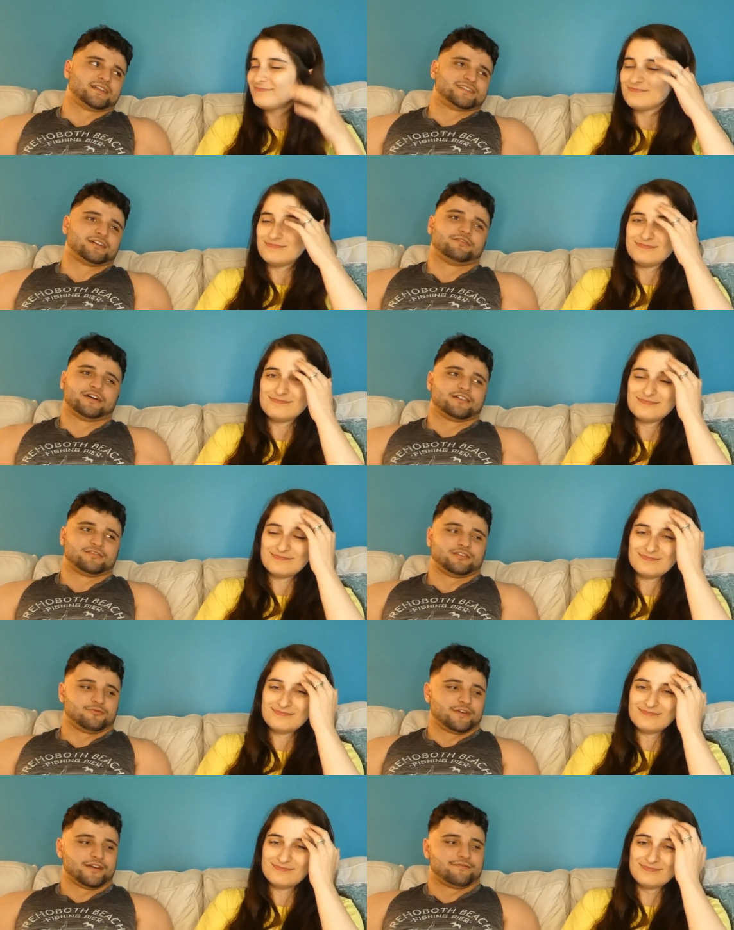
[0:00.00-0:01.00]
Speaker 1: itself. I don't
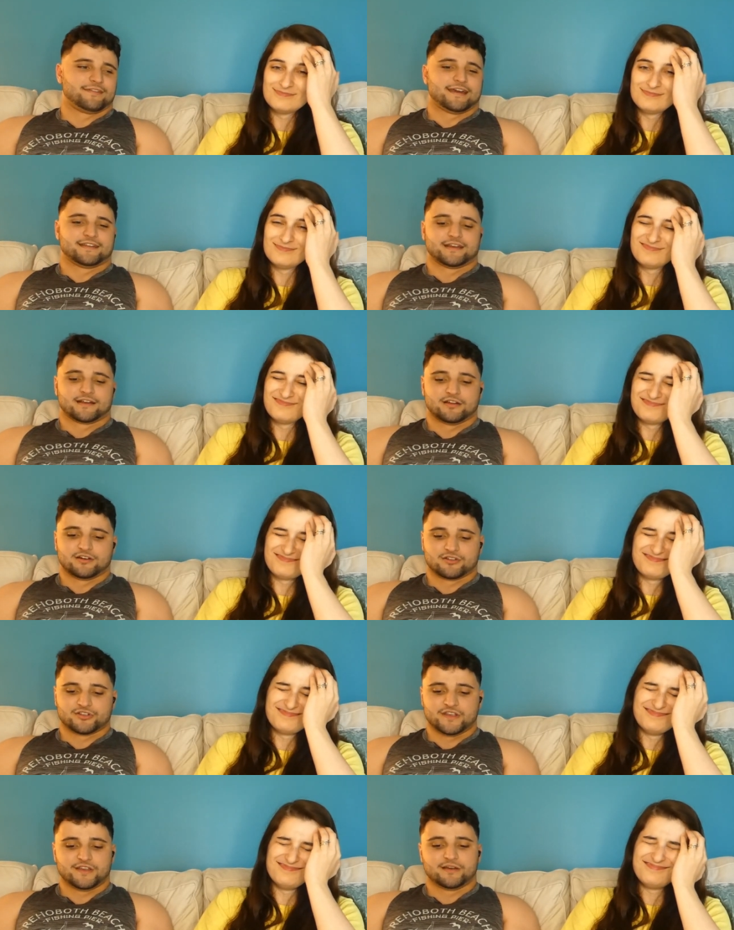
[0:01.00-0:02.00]
think we have that
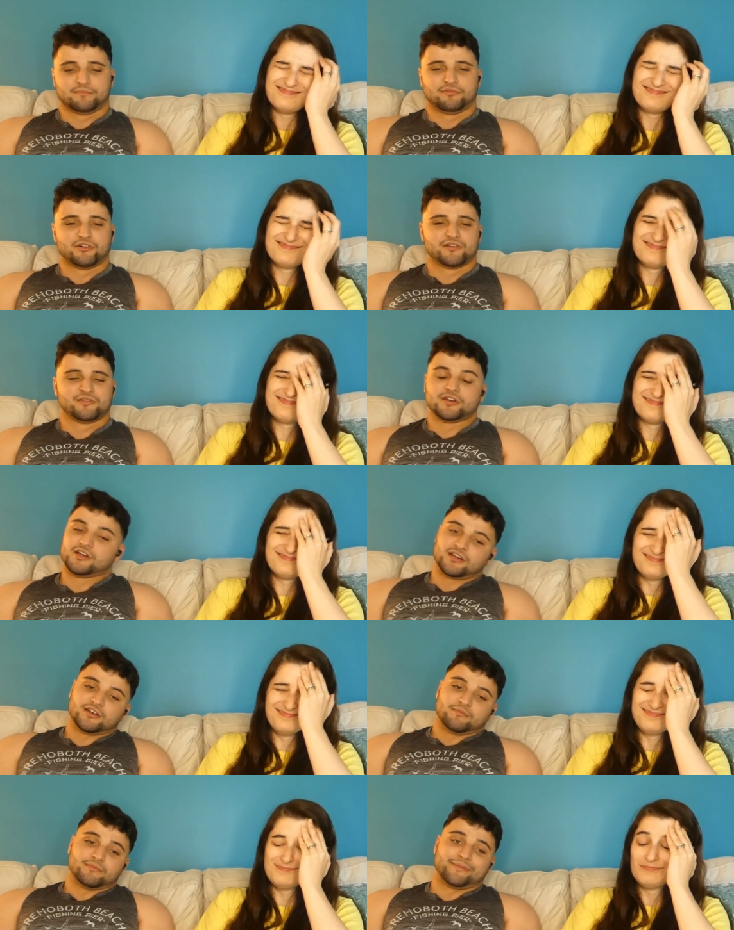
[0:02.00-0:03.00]
technology yet, but
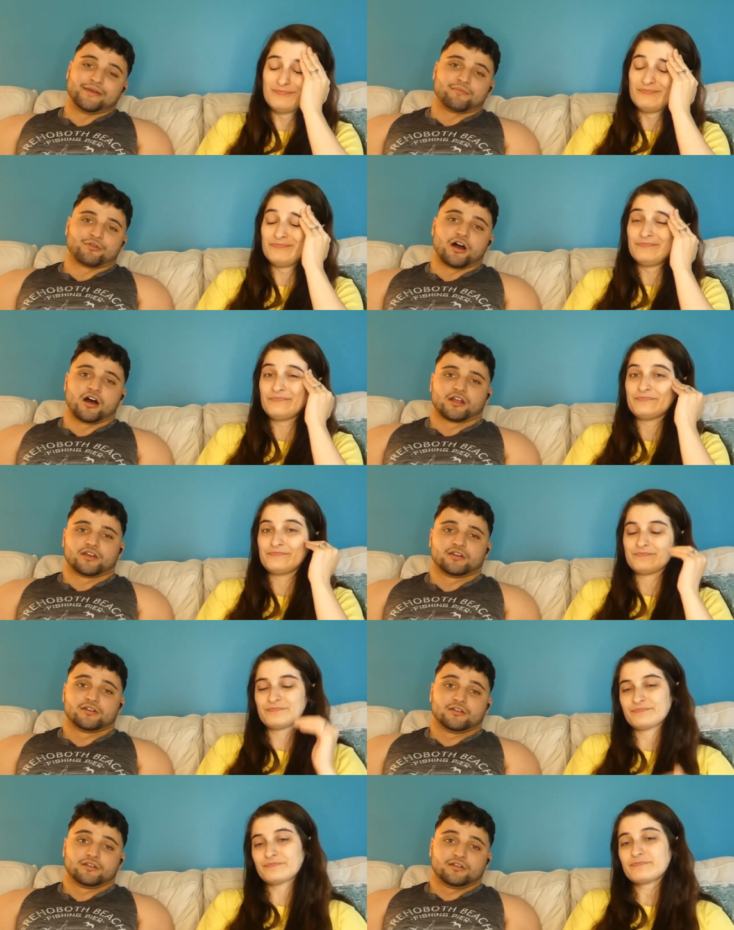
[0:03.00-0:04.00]
maybe I'm wrong.
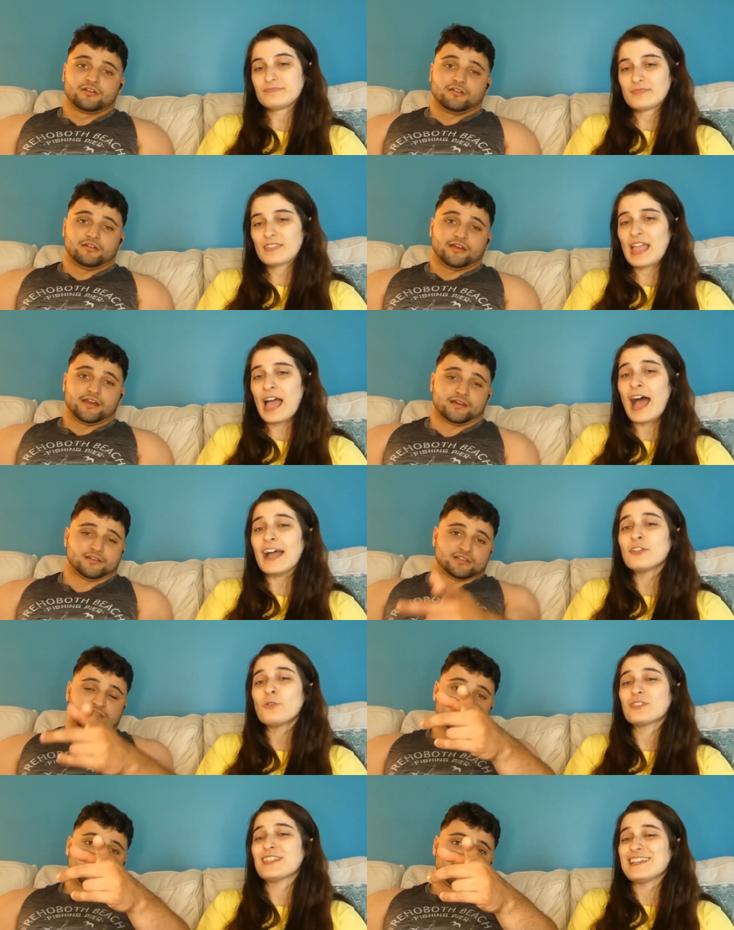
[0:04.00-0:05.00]
And I
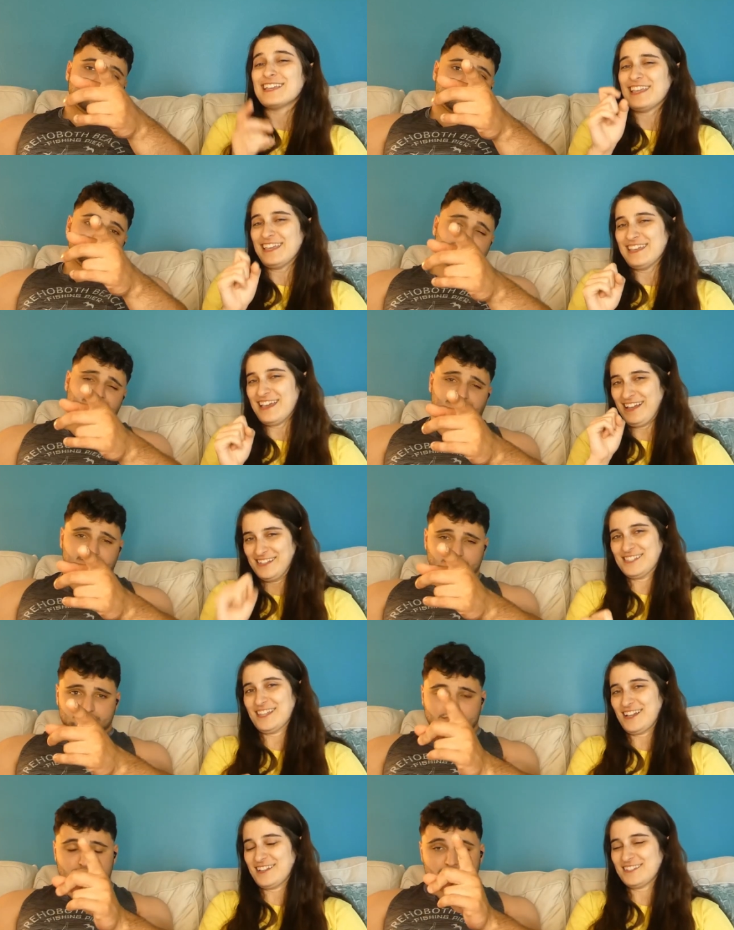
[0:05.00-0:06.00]
don't
Speaker 2: think he
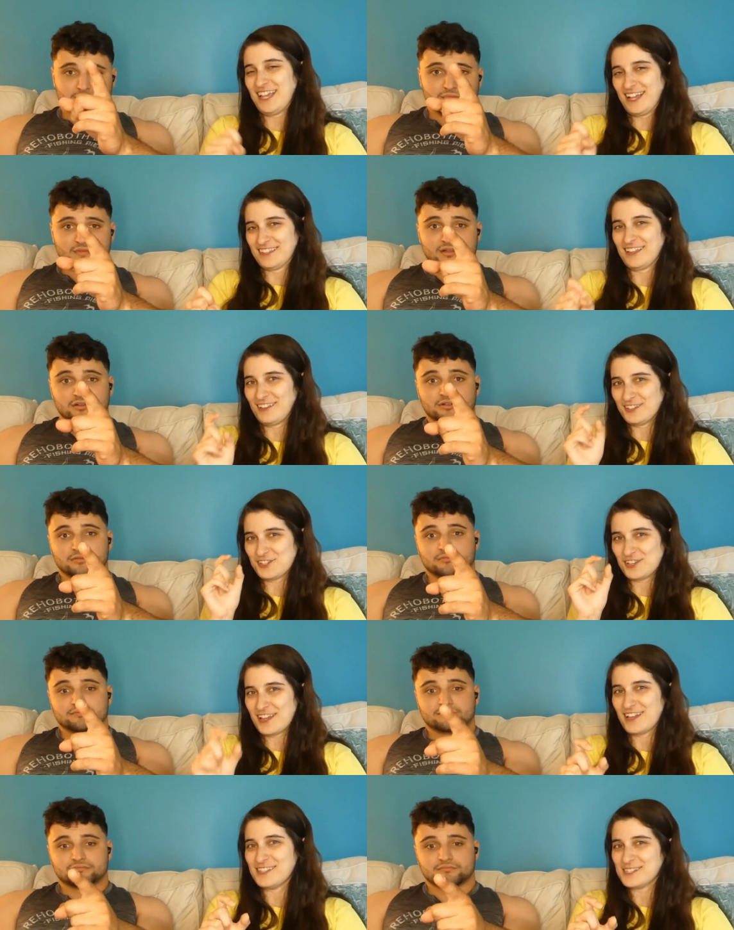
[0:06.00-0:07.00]
has that
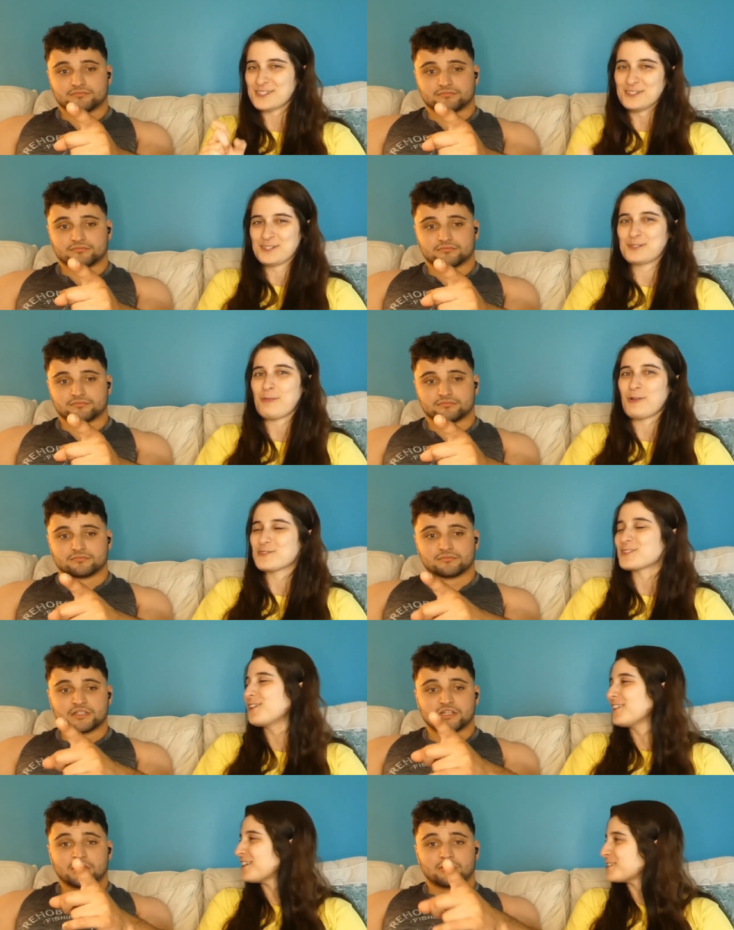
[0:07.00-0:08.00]
technology at his
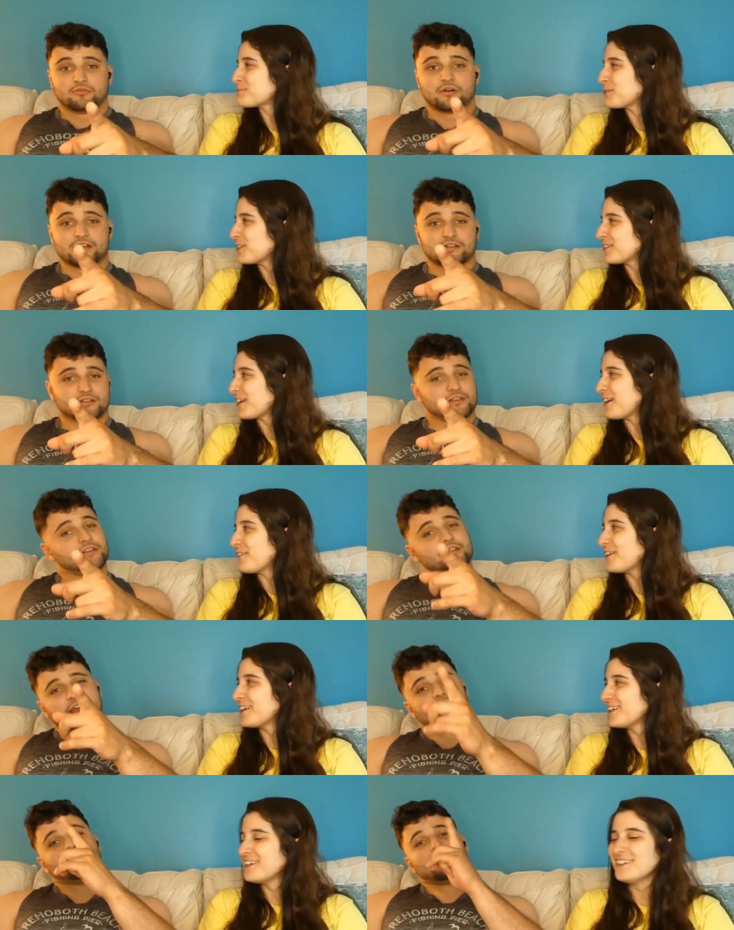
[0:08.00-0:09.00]
disposal. Let's what, put it that
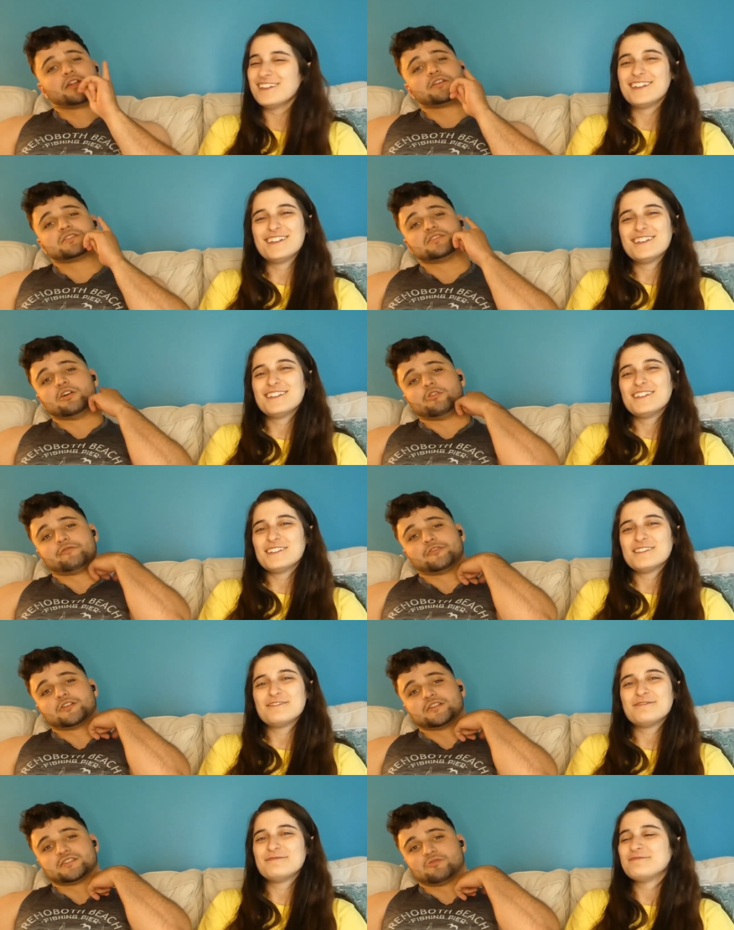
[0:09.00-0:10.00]
way. Yeah,
Speaker 1: let us know if
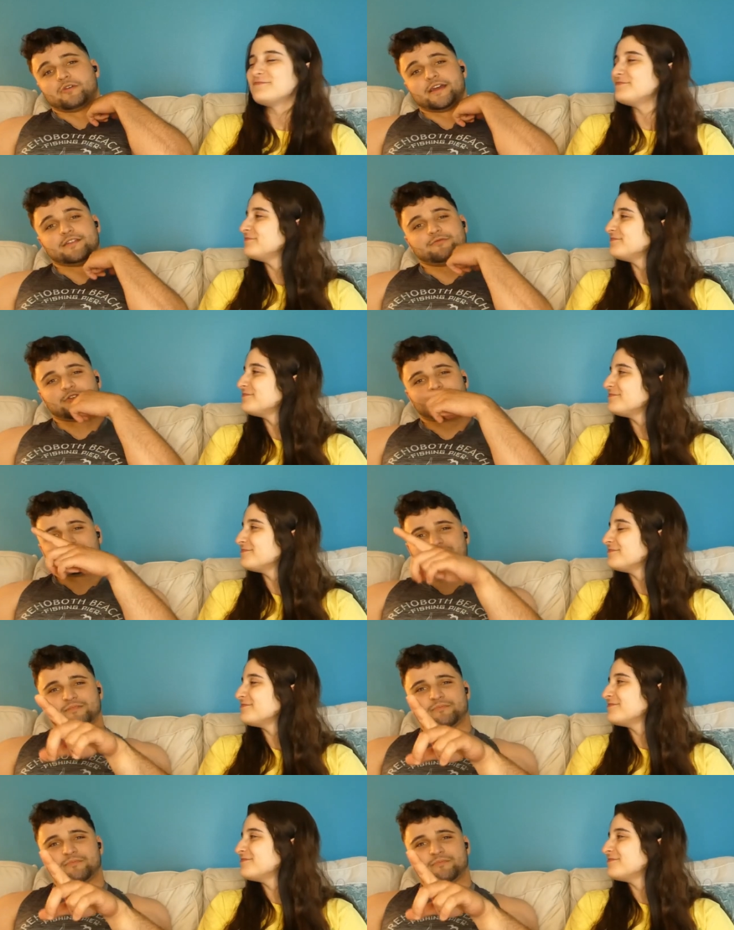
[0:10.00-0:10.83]
there is a way for us to